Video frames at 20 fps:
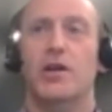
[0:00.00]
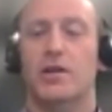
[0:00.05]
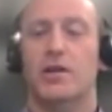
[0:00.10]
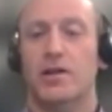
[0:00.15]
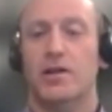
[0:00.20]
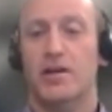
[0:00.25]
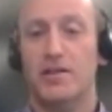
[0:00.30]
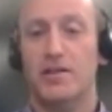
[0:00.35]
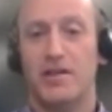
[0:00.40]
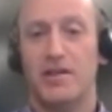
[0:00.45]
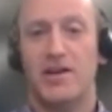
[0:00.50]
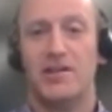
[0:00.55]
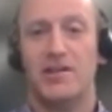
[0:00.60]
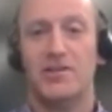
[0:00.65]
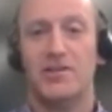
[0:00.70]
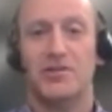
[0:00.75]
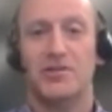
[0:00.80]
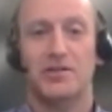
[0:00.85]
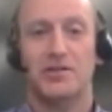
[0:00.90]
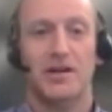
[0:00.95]
In that
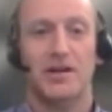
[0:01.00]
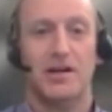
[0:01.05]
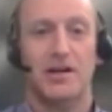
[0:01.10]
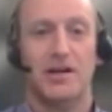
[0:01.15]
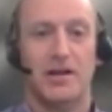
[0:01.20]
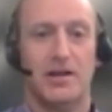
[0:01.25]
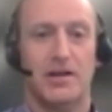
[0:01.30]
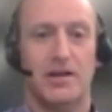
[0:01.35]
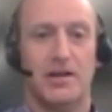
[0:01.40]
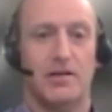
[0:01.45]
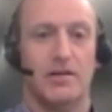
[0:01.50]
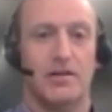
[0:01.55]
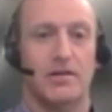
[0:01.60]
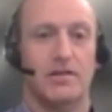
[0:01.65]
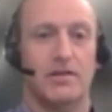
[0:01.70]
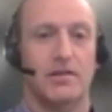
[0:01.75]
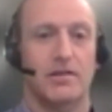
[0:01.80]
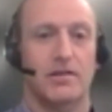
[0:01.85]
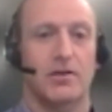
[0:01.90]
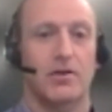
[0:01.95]

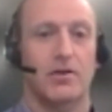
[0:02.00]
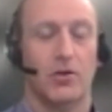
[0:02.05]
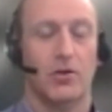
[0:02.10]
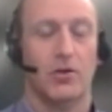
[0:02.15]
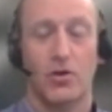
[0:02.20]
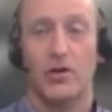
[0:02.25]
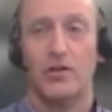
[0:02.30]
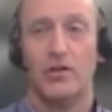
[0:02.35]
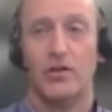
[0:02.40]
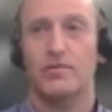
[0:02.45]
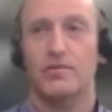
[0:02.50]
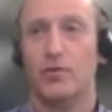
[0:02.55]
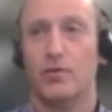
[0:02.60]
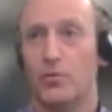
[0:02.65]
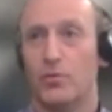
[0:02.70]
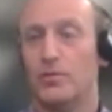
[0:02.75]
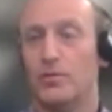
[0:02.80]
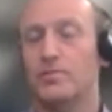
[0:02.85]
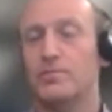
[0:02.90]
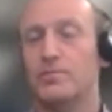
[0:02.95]
online
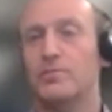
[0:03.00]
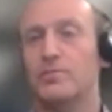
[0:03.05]
form,